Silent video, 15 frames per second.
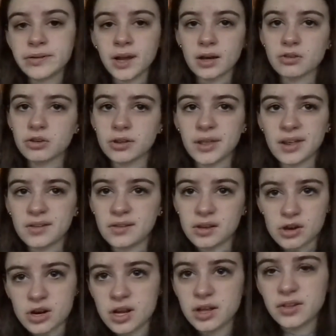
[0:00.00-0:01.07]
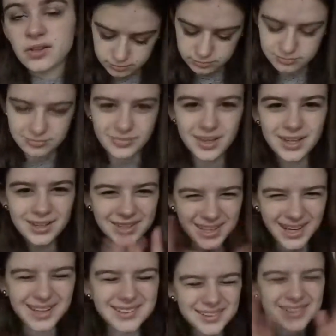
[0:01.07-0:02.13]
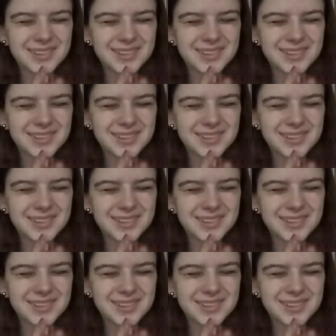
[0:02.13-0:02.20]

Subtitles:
actually that serious. Like yeah,